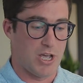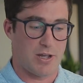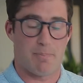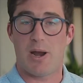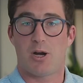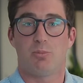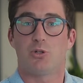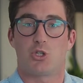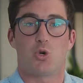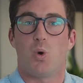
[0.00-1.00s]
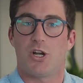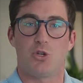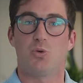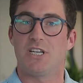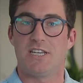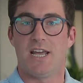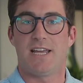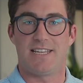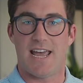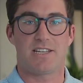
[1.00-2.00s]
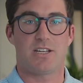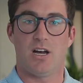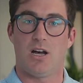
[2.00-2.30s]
comparable to what you would get